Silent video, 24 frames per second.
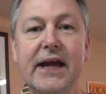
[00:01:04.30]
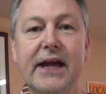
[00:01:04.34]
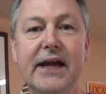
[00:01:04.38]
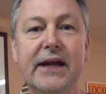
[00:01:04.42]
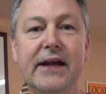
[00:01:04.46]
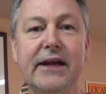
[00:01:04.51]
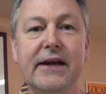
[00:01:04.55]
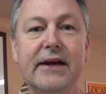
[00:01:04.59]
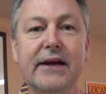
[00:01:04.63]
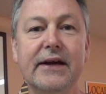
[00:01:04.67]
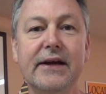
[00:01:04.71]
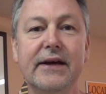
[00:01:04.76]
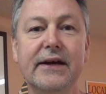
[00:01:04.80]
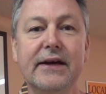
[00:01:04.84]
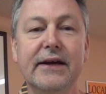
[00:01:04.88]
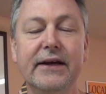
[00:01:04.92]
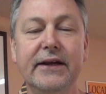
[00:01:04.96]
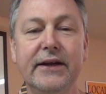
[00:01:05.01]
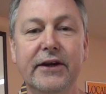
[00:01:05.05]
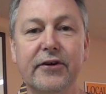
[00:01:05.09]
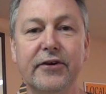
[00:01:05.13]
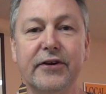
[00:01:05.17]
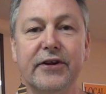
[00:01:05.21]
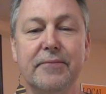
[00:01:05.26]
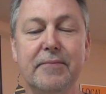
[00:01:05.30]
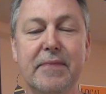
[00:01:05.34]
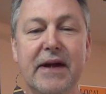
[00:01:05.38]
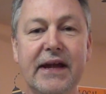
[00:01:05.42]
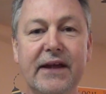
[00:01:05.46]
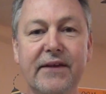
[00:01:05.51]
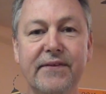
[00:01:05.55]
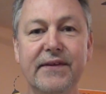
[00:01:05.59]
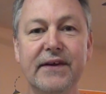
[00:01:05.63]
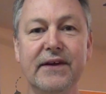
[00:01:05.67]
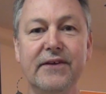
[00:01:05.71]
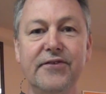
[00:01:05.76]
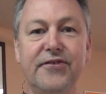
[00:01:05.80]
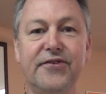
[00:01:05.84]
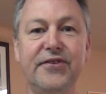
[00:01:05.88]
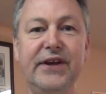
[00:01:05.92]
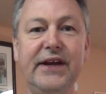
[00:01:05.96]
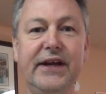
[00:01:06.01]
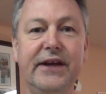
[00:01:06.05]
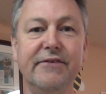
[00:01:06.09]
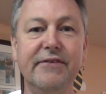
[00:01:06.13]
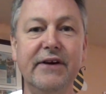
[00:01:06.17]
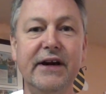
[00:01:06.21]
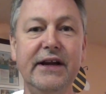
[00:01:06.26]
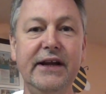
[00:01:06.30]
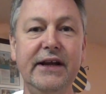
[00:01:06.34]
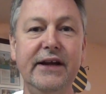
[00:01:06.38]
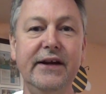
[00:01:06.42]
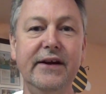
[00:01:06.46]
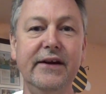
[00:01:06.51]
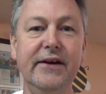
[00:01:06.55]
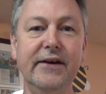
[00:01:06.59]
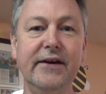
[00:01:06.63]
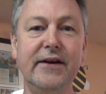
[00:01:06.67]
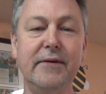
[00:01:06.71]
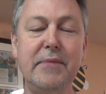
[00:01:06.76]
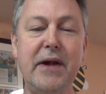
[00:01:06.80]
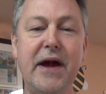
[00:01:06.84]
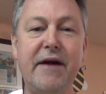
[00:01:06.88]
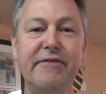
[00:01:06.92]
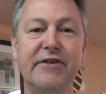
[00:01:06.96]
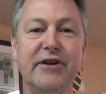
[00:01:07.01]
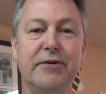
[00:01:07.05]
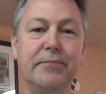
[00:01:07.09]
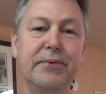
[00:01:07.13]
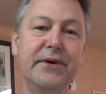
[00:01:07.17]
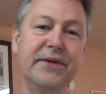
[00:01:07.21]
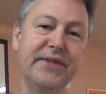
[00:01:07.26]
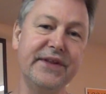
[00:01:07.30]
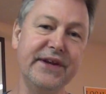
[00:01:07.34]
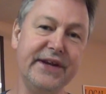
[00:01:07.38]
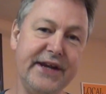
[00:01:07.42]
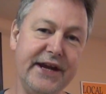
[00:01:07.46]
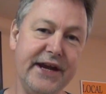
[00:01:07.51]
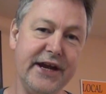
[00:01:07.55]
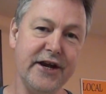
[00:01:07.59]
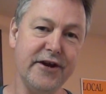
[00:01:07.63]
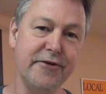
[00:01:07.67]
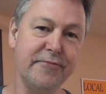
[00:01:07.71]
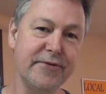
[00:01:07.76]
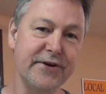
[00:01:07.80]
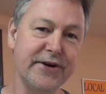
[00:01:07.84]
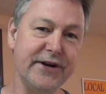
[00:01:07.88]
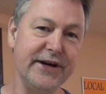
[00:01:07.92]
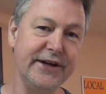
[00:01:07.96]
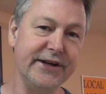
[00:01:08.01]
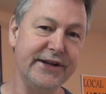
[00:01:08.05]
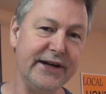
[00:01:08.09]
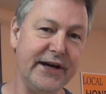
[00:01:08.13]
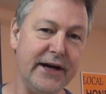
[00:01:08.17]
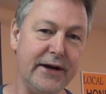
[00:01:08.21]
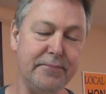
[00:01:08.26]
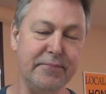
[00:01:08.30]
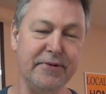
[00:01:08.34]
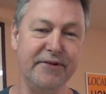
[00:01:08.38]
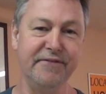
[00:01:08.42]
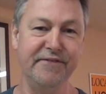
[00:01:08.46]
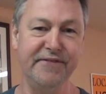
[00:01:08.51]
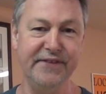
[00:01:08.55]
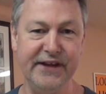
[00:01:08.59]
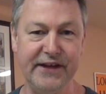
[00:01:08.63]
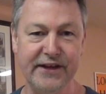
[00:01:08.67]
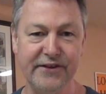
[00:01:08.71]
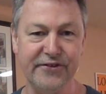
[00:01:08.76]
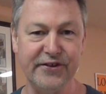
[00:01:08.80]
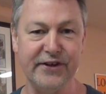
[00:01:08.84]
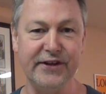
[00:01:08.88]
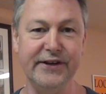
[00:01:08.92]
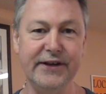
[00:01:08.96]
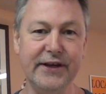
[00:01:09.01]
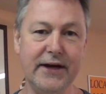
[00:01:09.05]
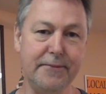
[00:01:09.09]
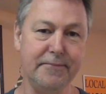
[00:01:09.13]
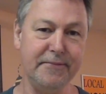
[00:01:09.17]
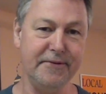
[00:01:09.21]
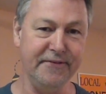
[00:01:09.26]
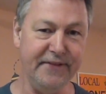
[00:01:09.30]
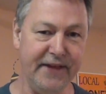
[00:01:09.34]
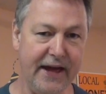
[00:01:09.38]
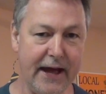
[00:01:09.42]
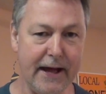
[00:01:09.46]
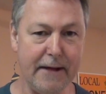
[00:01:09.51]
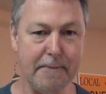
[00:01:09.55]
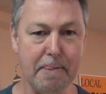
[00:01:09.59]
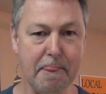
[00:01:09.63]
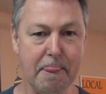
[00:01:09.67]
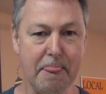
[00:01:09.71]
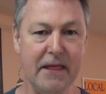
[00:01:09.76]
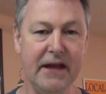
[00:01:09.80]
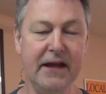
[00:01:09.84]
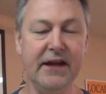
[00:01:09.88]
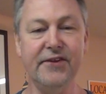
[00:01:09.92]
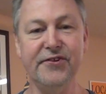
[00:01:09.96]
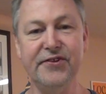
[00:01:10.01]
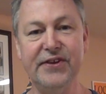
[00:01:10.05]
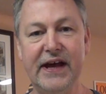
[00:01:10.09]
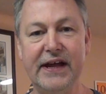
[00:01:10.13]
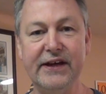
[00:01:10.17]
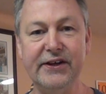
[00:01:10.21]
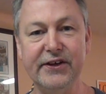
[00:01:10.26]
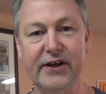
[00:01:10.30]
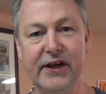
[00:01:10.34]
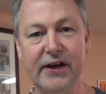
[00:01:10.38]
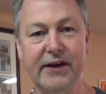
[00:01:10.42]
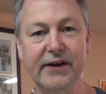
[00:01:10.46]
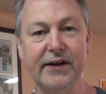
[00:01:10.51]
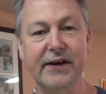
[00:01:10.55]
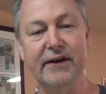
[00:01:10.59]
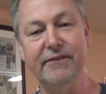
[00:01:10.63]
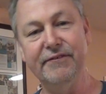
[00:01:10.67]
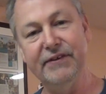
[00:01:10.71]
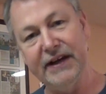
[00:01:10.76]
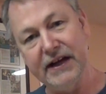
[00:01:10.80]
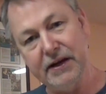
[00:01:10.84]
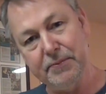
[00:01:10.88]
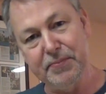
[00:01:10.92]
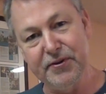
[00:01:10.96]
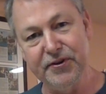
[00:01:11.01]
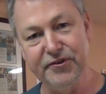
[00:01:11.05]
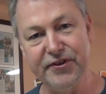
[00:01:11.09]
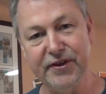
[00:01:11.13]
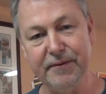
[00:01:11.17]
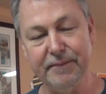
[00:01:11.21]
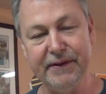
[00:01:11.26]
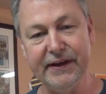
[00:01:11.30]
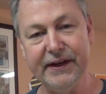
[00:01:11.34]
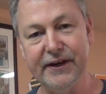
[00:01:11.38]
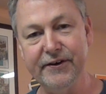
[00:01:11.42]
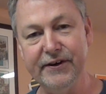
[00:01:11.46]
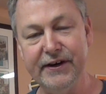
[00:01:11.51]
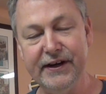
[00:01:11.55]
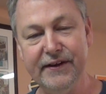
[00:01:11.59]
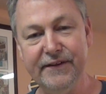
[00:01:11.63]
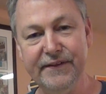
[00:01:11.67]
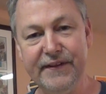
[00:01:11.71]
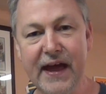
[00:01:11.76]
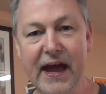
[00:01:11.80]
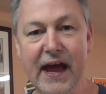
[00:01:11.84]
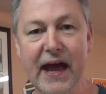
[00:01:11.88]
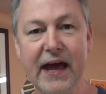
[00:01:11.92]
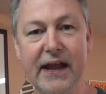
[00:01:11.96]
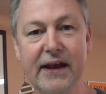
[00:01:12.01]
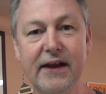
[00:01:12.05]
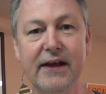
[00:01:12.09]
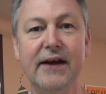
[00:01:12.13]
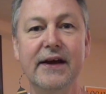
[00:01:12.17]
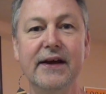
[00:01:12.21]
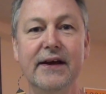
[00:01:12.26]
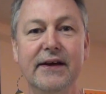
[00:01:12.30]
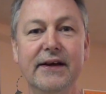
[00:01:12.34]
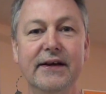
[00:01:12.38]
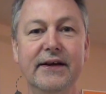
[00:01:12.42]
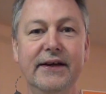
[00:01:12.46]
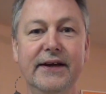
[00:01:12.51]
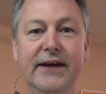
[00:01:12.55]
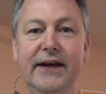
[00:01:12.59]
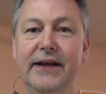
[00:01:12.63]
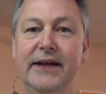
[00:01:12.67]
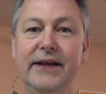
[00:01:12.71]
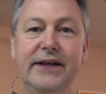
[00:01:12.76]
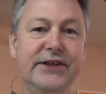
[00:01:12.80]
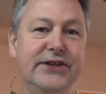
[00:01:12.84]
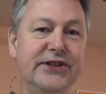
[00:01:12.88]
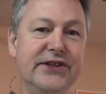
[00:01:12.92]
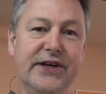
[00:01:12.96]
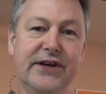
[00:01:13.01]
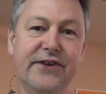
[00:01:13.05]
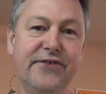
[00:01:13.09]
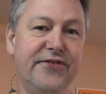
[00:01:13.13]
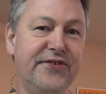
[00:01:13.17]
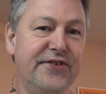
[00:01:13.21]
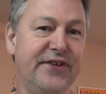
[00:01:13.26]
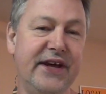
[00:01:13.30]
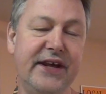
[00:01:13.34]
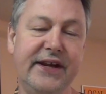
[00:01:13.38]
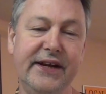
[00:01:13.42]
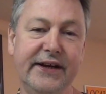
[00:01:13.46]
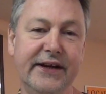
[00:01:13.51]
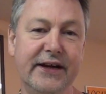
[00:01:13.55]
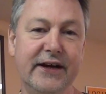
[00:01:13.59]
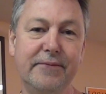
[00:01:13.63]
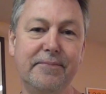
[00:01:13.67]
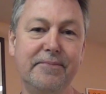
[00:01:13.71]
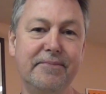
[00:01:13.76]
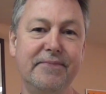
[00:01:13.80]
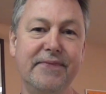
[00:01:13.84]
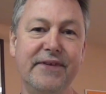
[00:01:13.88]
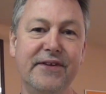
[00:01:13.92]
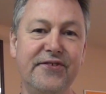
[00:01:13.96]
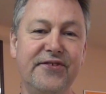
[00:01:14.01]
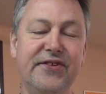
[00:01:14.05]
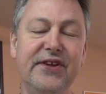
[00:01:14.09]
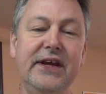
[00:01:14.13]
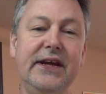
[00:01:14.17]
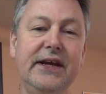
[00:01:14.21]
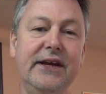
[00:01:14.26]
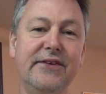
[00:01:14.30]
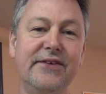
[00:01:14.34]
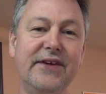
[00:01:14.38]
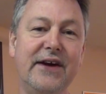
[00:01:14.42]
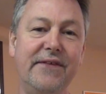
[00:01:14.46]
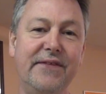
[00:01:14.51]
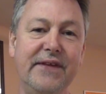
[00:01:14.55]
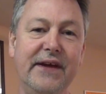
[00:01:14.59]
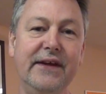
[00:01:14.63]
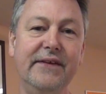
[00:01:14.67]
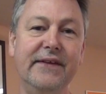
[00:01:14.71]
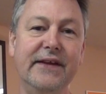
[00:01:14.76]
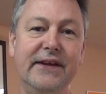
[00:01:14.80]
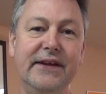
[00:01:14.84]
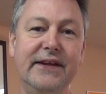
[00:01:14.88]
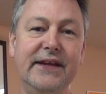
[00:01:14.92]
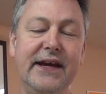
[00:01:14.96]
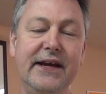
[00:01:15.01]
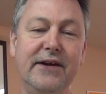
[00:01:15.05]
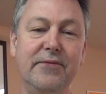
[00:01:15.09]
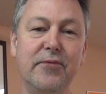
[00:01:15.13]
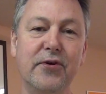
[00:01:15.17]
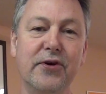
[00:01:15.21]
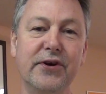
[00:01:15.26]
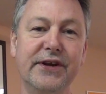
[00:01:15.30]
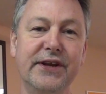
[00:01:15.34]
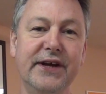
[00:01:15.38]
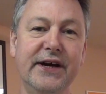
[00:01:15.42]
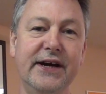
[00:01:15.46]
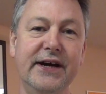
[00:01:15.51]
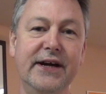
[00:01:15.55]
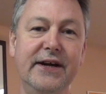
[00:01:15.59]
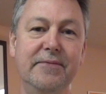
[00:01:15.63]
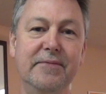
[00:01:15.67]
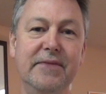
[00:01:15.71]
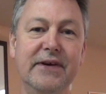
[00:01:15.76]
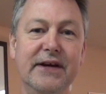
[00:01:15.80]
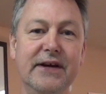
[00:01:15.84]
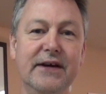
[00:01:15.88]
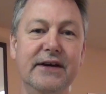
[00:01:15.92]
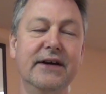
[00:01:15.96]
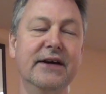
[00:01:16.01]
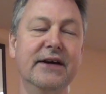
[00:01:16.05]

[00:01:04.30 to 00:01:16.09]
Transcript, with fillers: a, you know, to make this scene right here, I'm having to put the camera on top of this, on top of that. It's not tall enough. I got to put something underneath that. And it's just setting up the scenes, I think, that take more time.